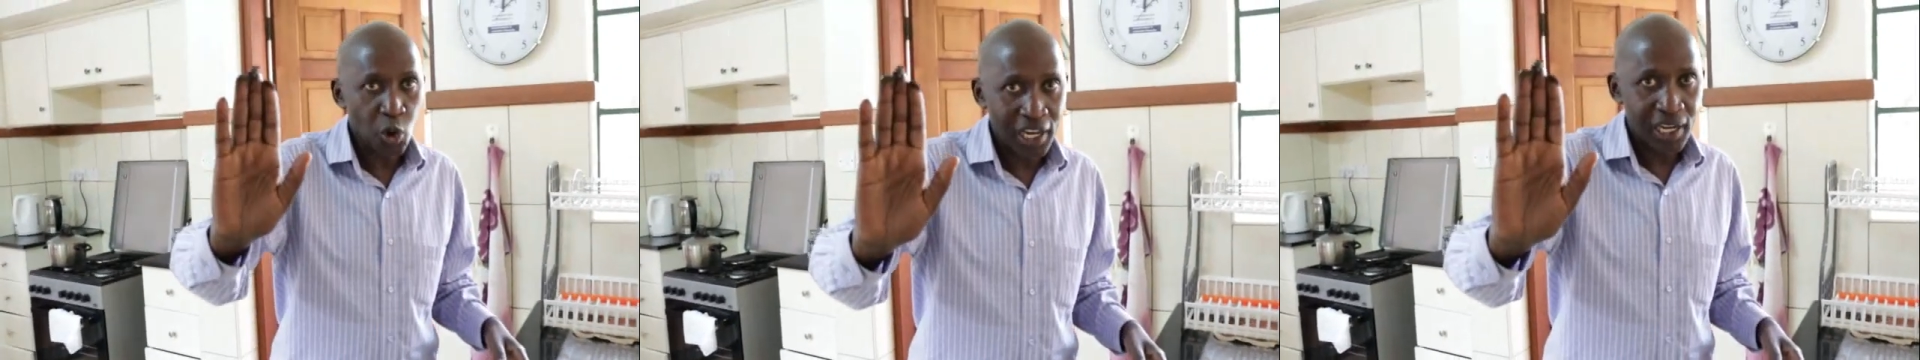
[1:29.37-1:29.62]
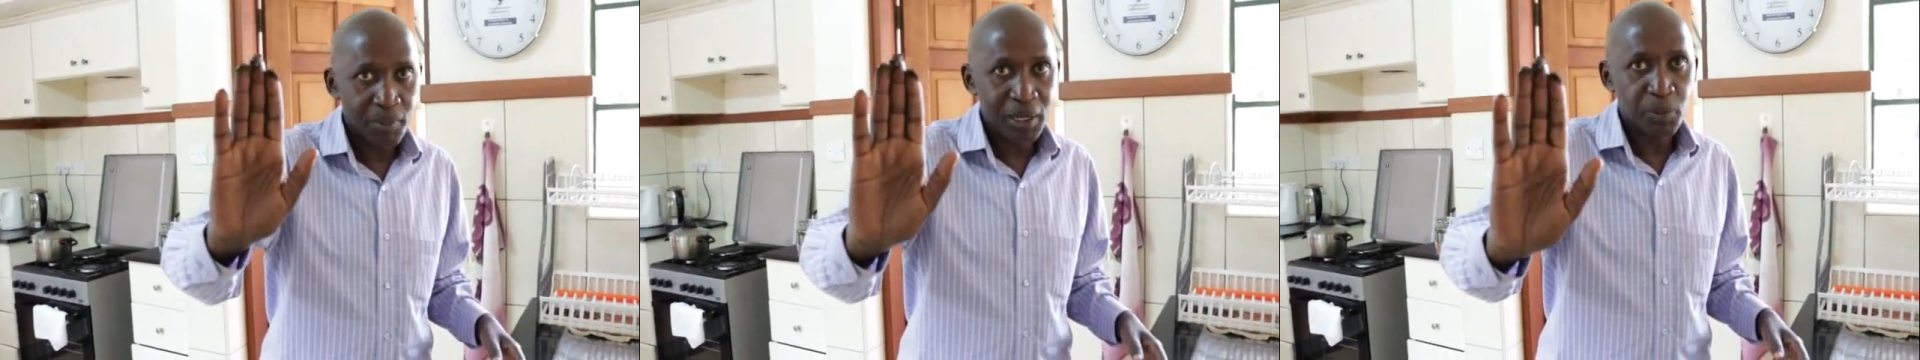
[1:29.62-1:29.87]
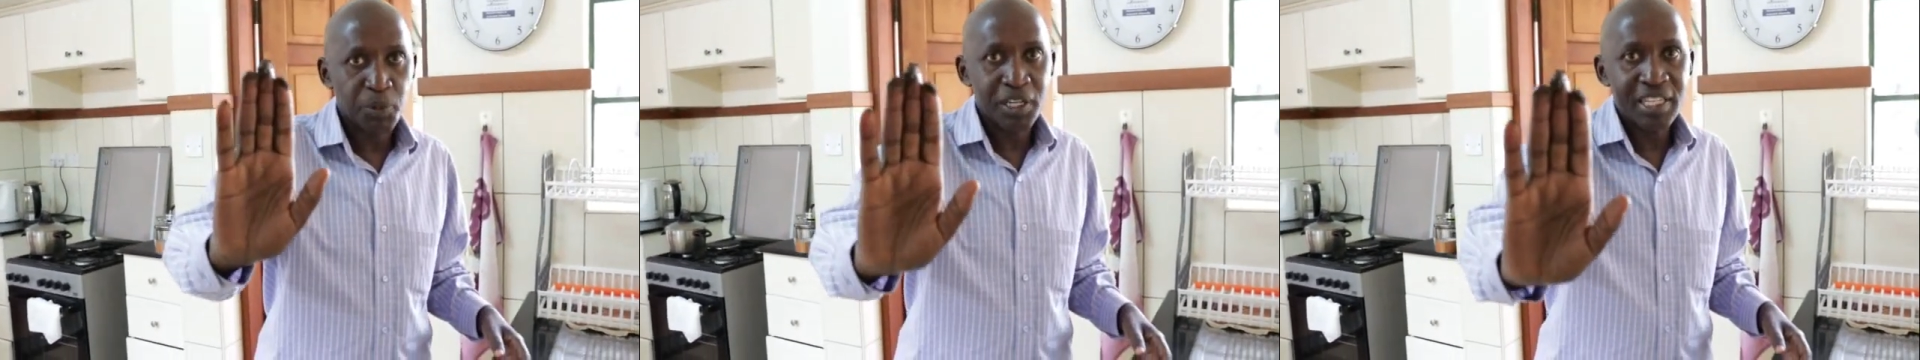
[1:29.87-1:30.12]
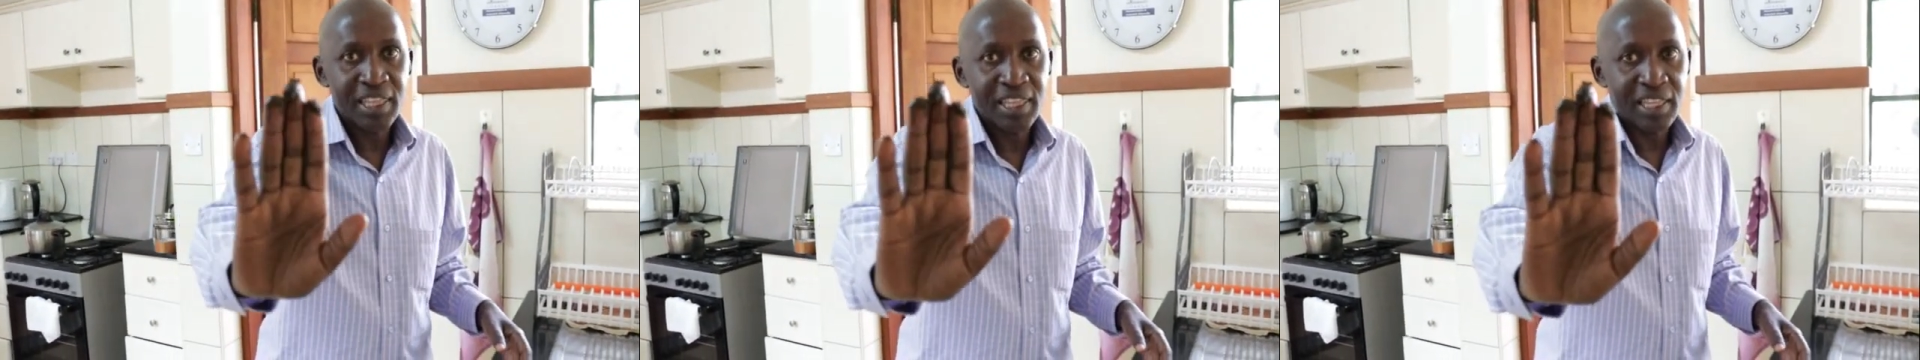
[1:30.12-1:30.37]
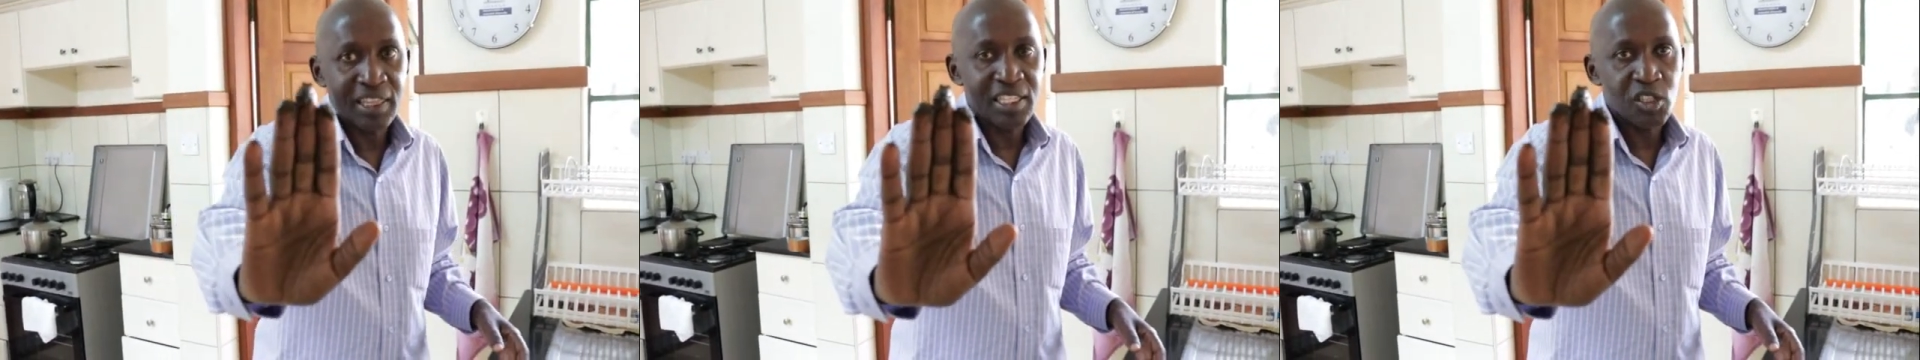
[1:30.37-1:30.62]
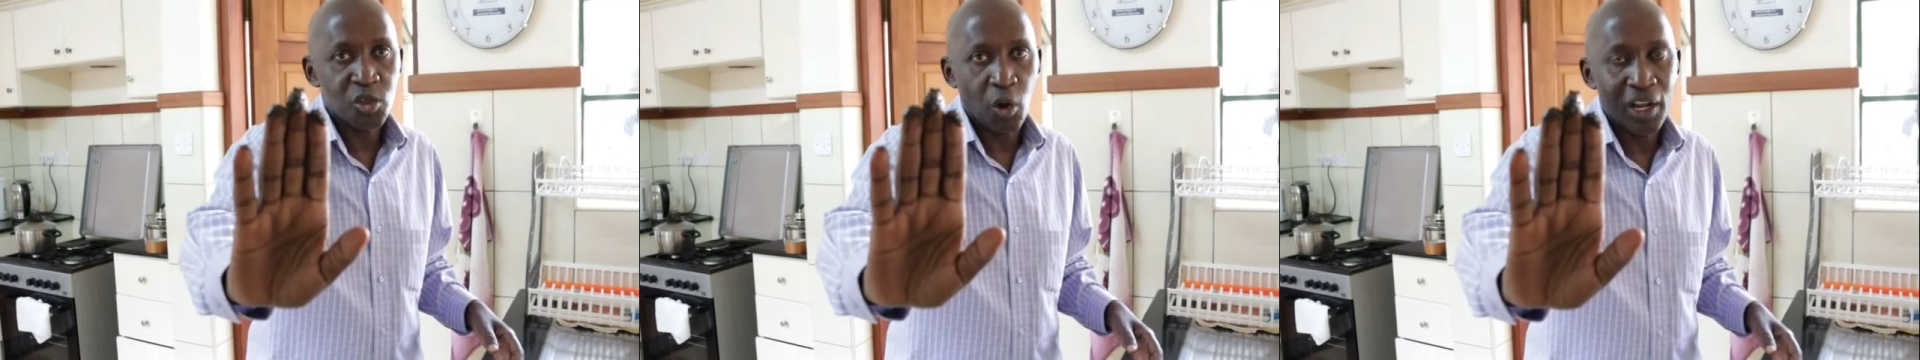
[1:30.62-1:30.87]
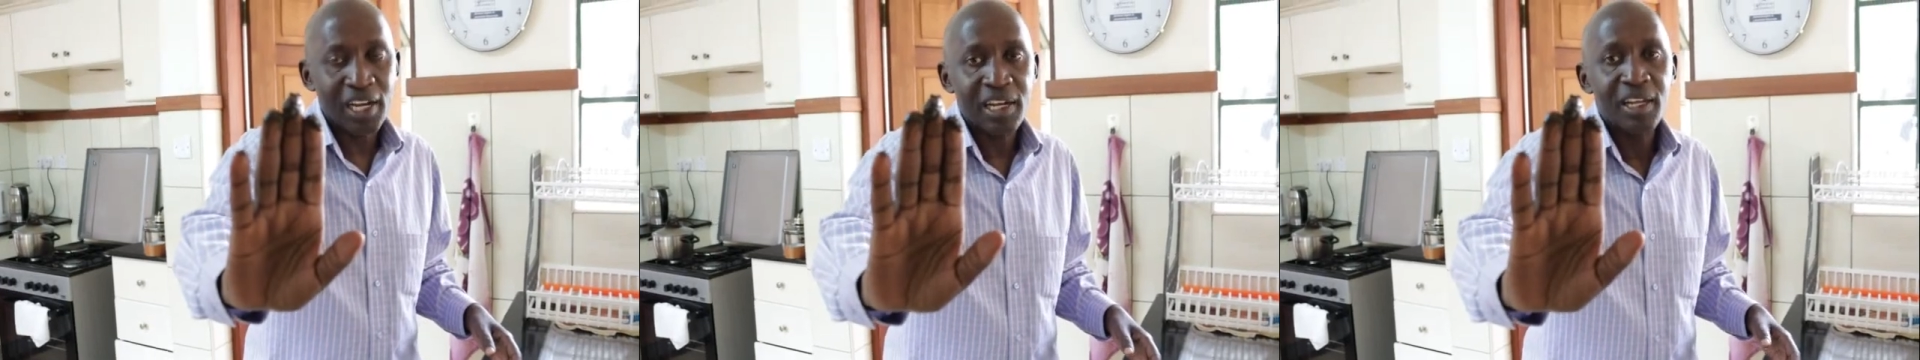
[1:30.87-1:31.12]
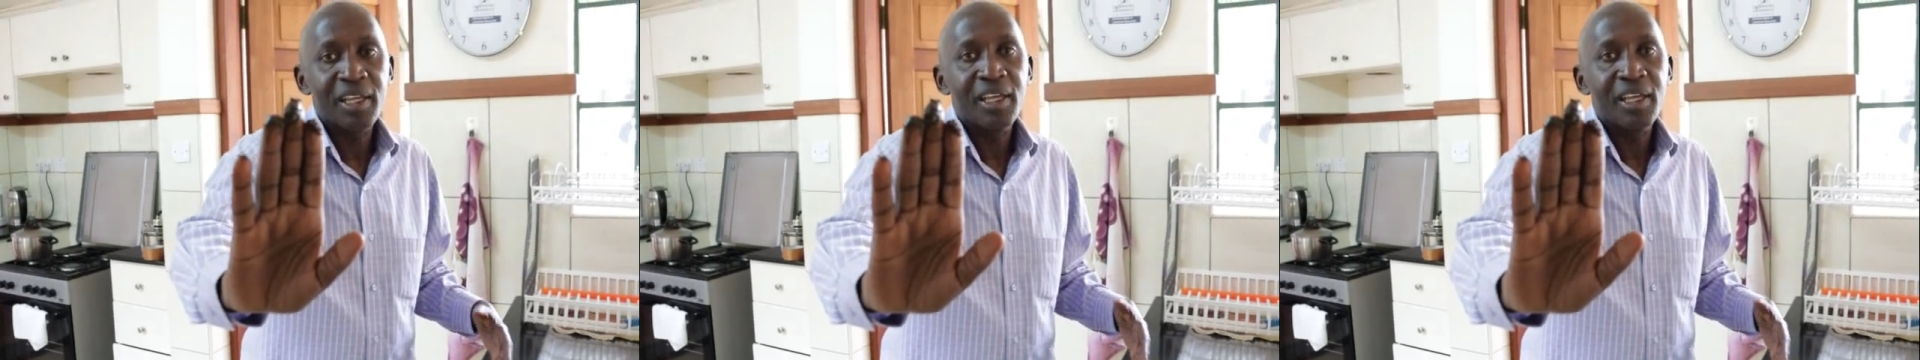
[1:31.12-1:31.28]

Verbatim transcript: soil, but pretend that this soil